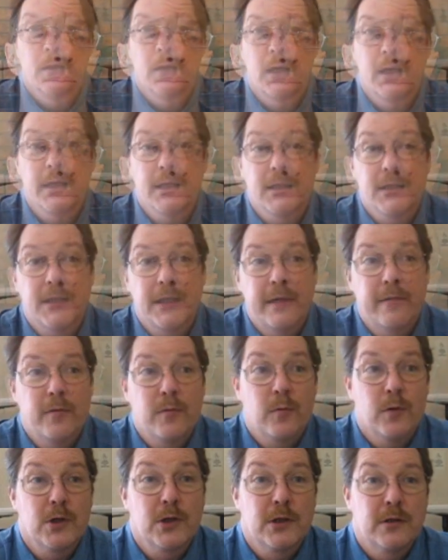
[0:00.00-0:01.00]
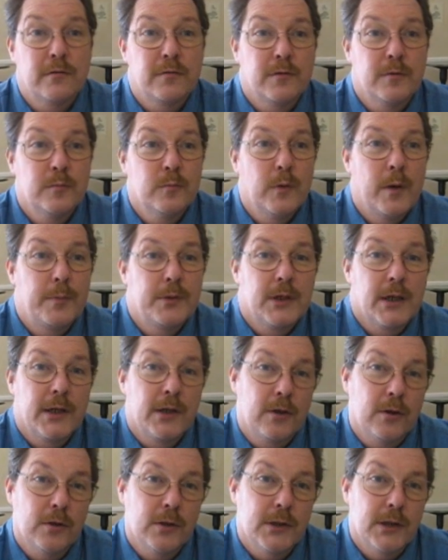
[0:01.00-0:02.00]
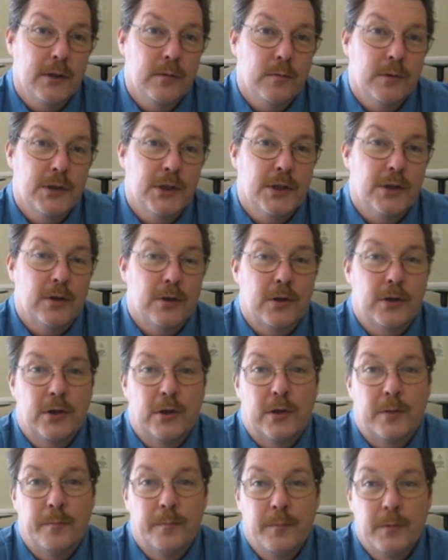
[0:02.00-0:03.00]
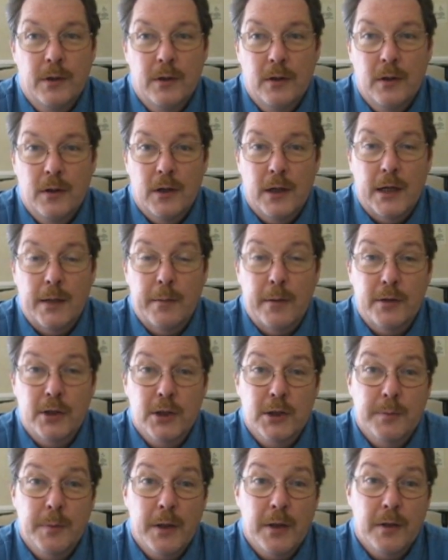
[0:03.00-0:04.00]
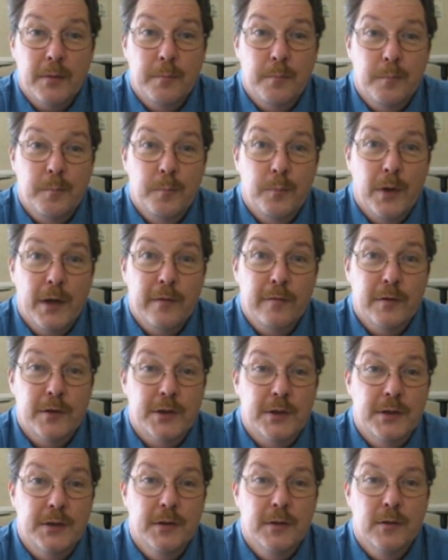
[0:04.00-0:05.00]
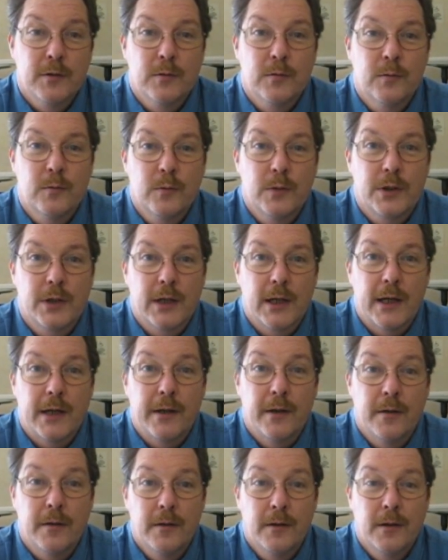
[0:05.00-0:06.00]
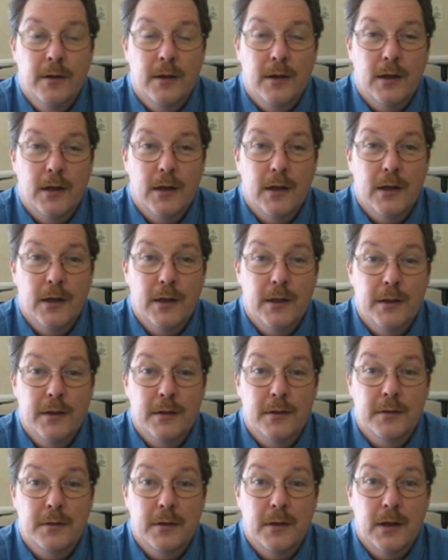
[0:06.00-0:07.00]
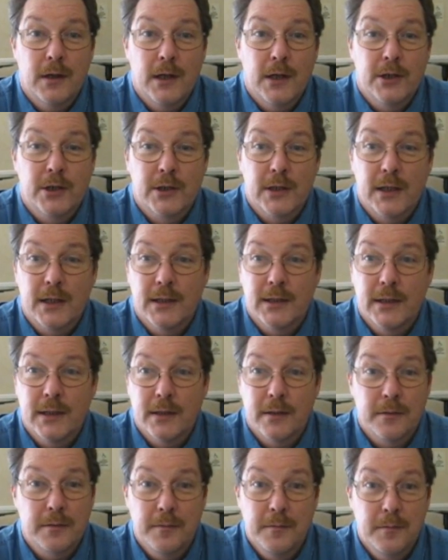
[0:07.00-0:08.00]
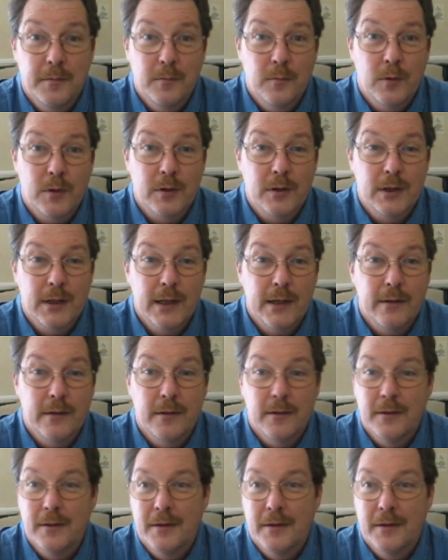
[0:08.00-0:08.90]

Hi, this is David Watson from website contentwizard.com. I just spent a breakfast with Glenn, and I'd just like to say, Glenn,